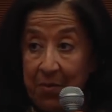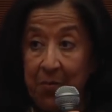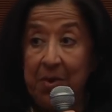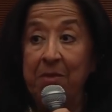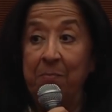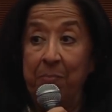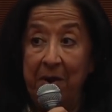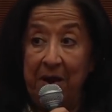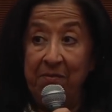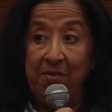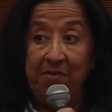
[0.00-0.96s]
we, the
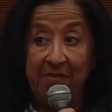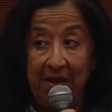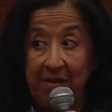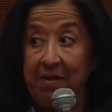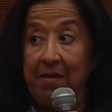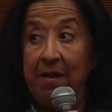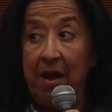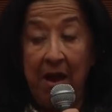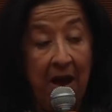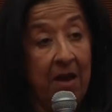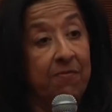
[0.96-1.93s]
private sector,
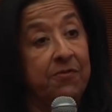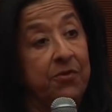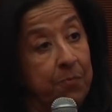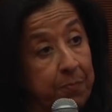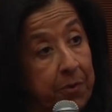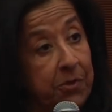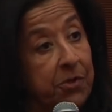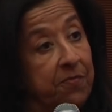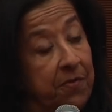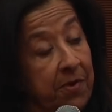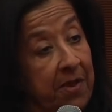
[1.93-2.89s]
have to push for